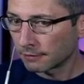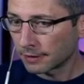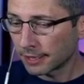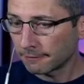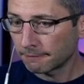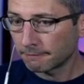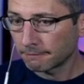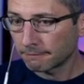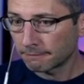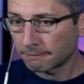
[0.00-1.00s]
Get it?
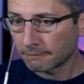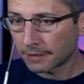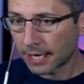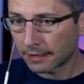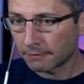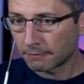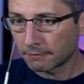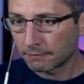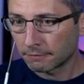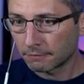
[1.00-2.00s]
Got it?
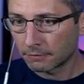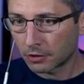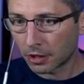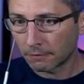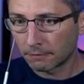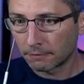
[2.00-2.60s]
Good.